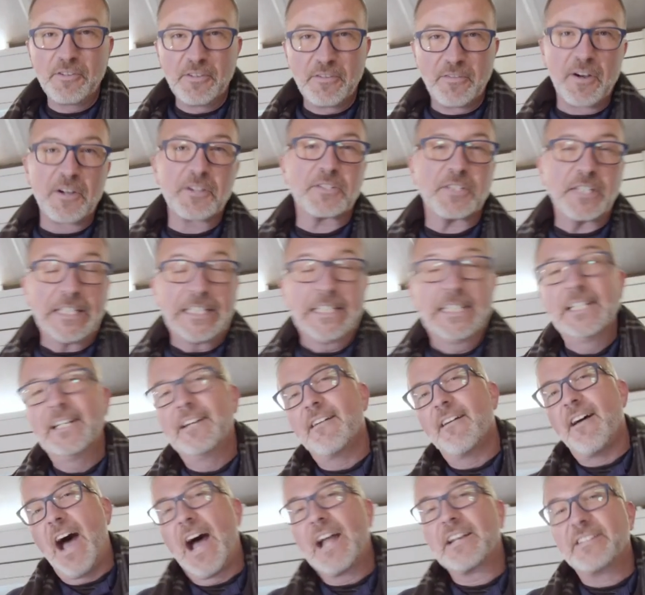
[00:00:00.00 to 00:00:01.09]
University.
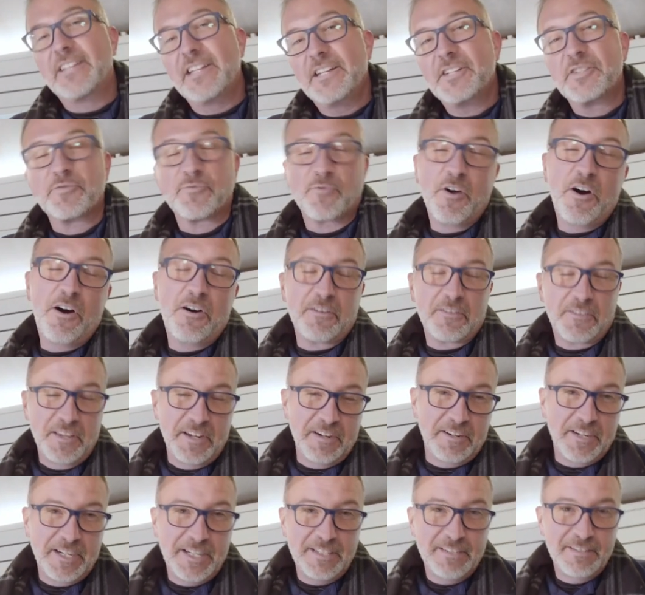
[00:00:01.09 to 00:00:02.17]
I teach wrong
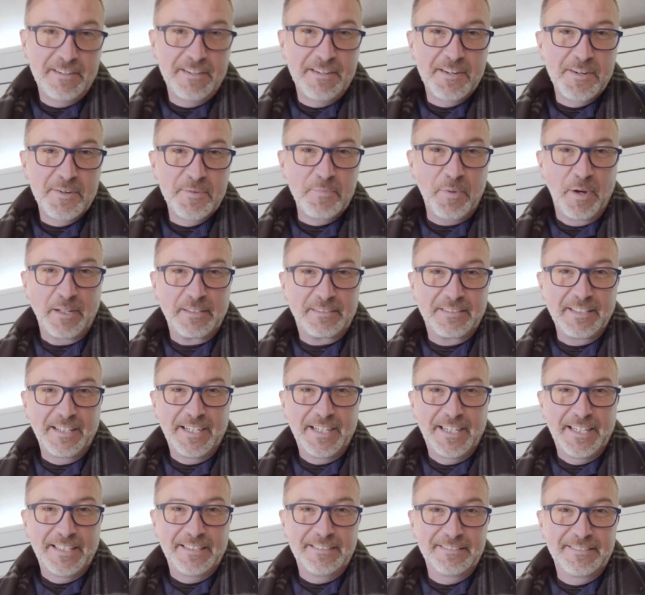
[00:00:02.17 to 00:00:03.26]
theory, but
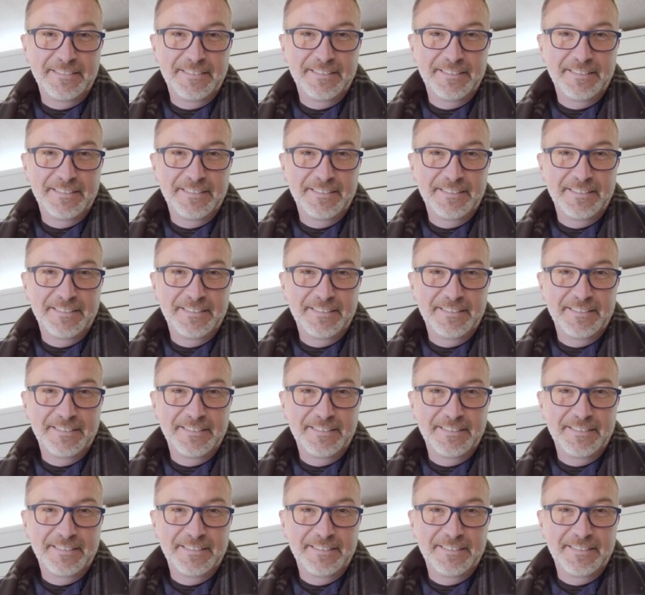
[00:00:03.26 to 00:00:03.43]
uh,